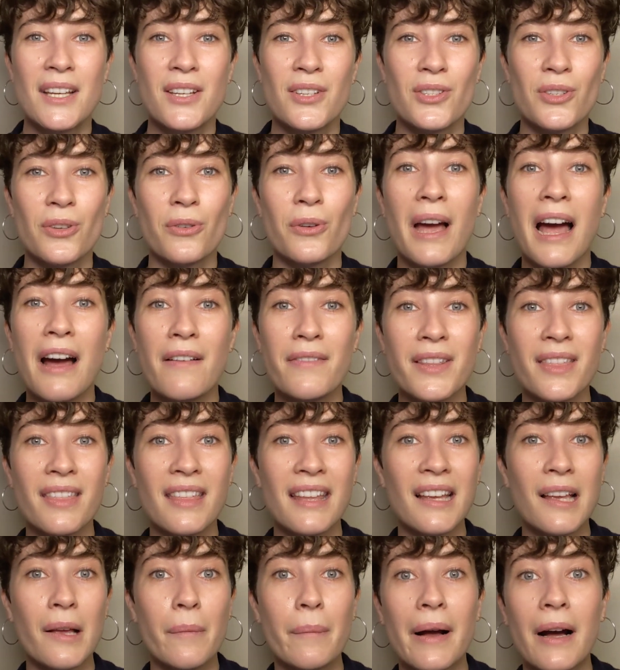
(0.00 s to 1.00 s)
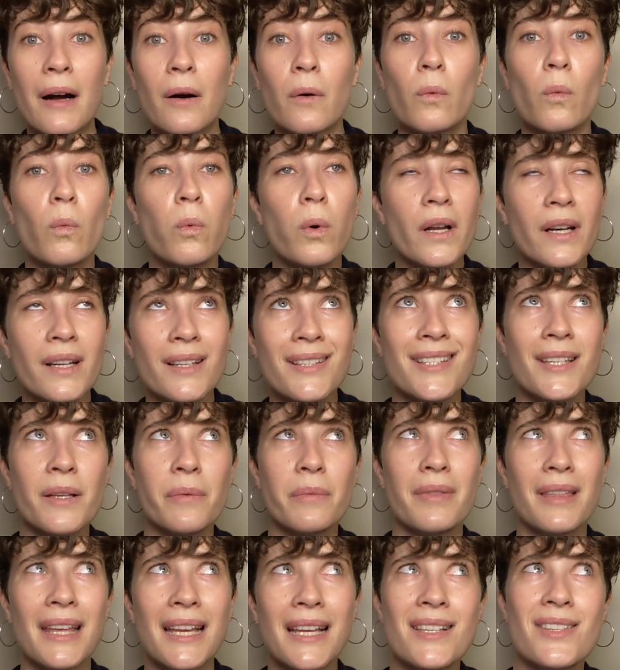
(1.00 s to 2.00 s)
So have a think about what are
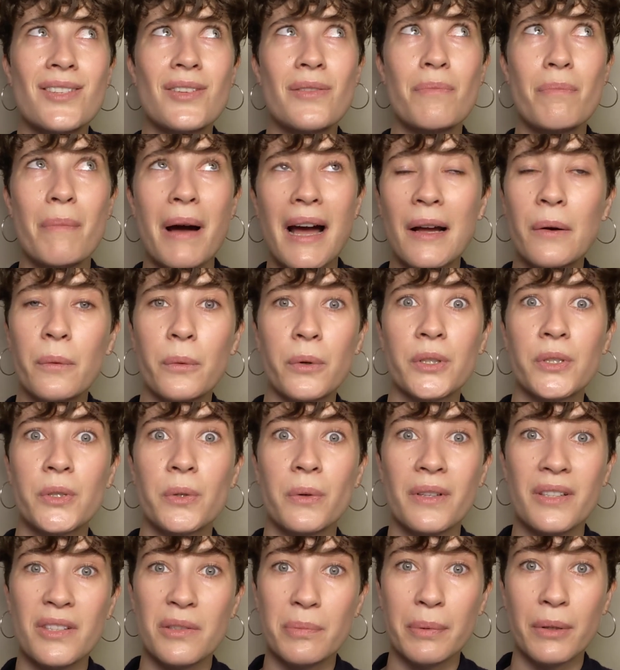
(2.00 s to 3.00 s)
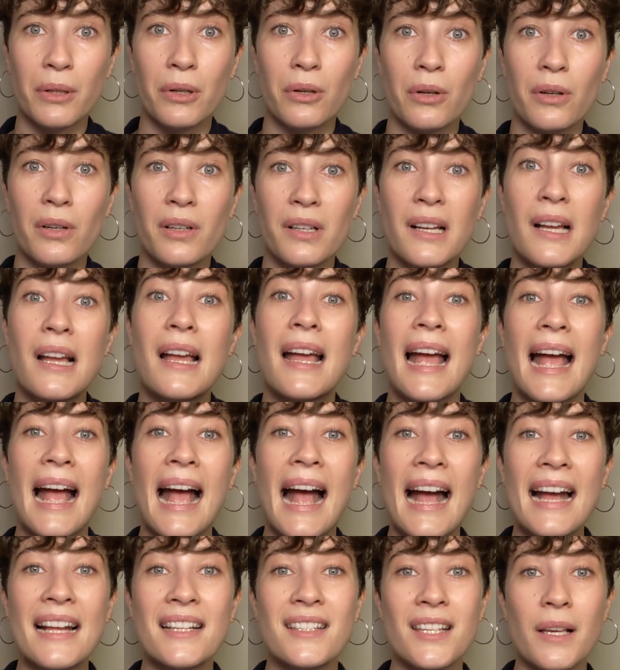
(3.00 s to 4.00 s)
some things you might want to explore
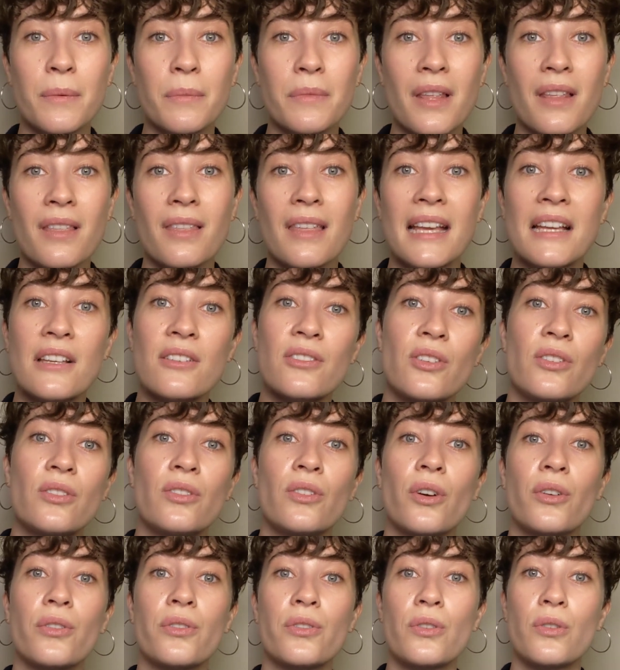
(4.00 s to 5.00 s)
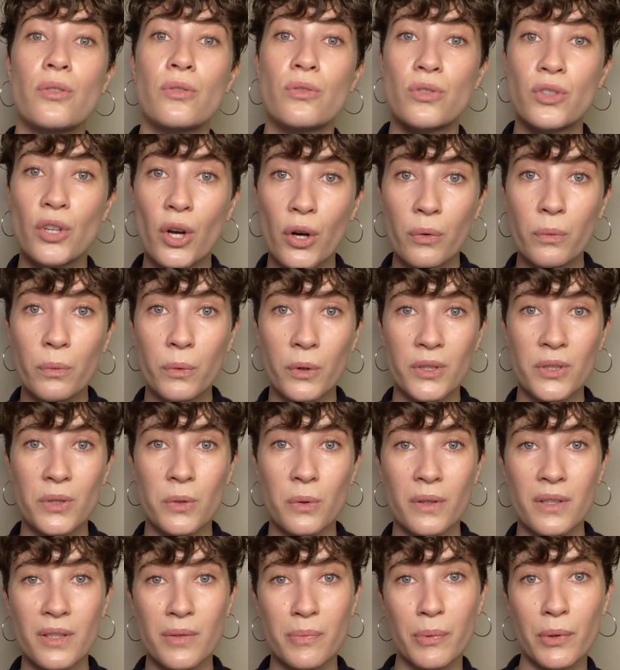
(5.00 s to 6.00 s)
and some of the things you know you don't want
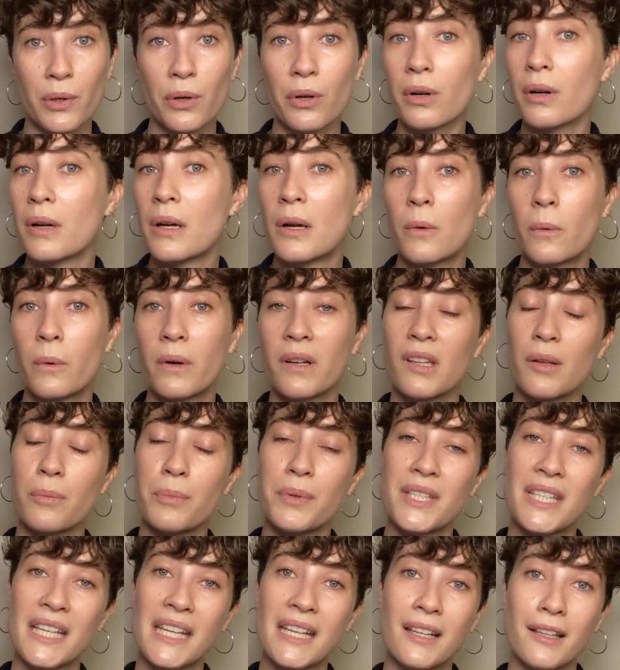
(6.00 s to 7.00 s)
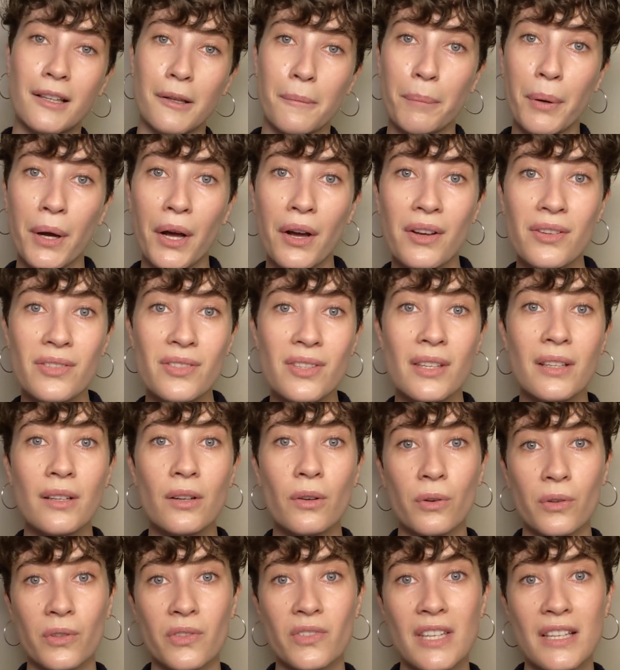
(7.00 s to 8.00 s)
to explore with a particular person
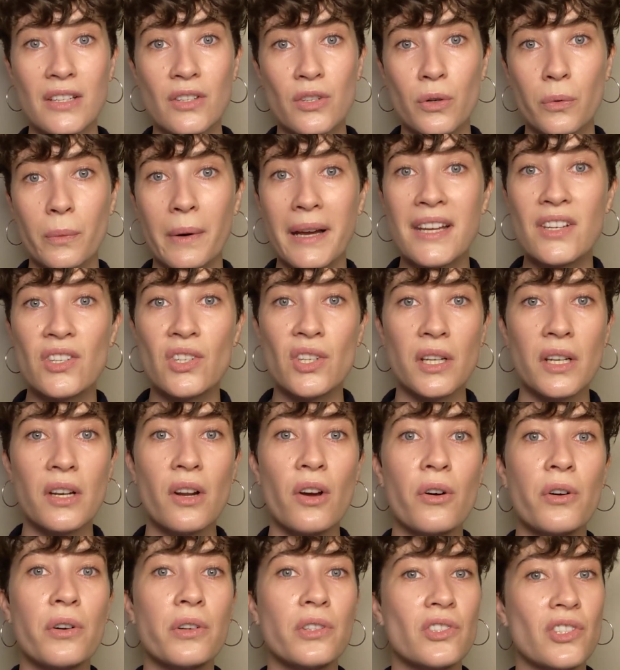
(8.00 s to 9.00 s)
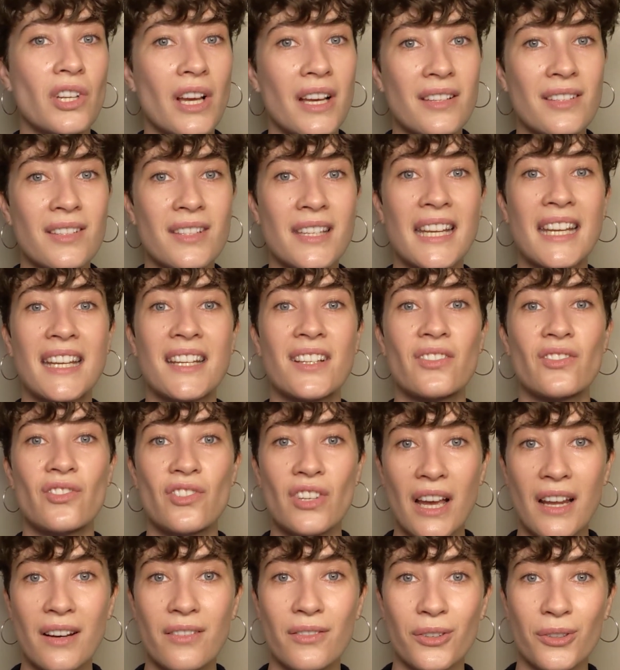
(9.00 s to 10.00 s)
or situation or just in
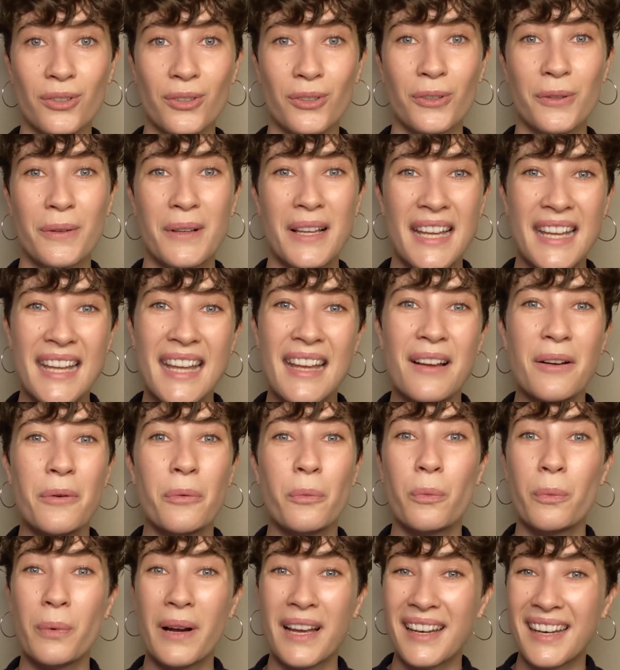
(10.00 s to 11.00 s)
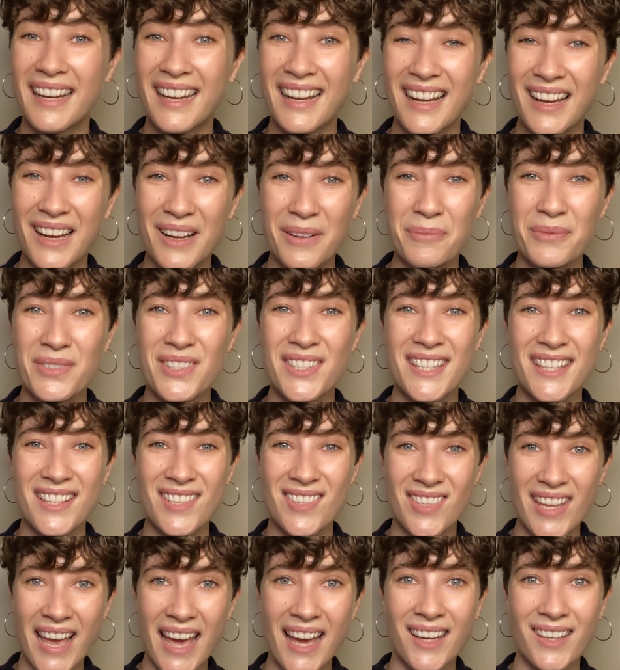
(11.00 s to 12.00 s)
general when it comes to
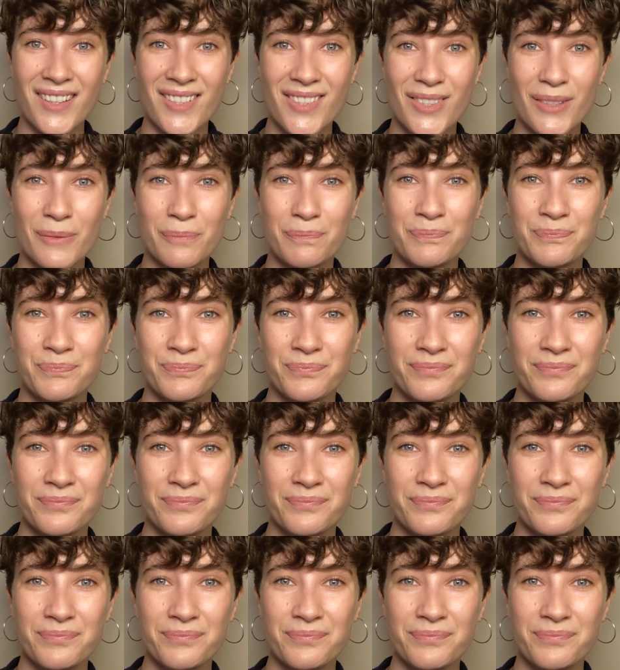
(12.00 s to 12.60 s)
sex.